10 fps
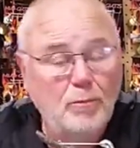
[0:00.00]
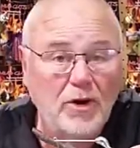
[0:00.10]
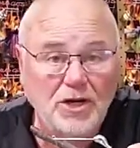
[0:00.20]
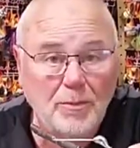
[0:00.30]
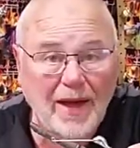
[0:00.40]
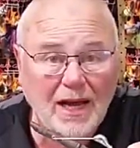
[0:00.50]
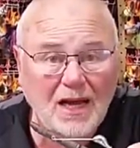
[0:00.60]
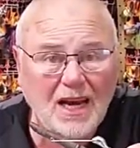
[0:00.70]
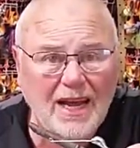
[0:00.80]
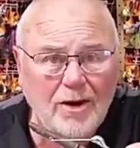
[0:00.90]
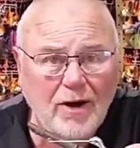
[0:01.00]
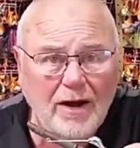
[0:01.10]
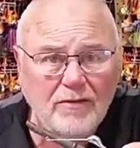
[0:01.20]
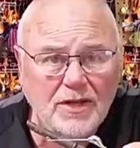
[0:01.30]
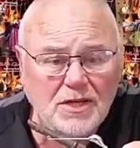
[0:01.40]
pressure pack of clear
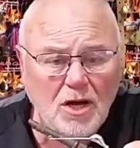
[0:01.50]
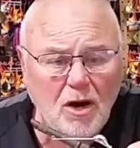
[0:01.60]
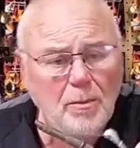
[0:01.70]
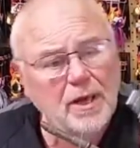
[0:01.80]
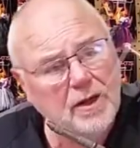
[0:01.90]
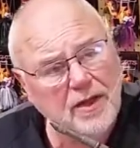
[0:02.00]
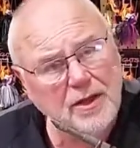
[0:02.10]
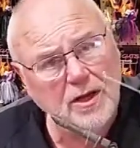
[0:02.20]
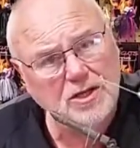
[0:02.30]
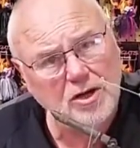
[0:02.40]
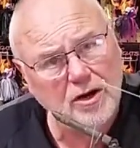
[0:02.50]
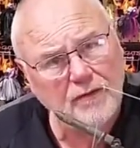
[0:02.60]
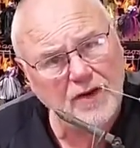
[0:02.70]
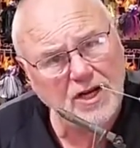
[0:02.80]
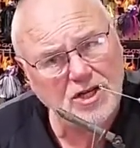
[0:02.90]
over the top, and it's got a
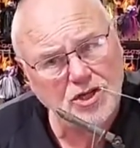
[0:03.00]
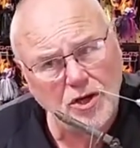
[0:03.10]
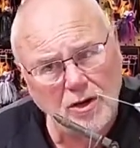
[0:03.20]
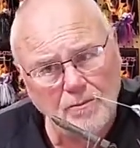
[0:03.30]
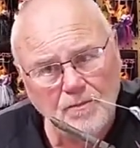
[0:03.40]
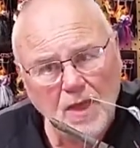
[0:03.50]
finished job.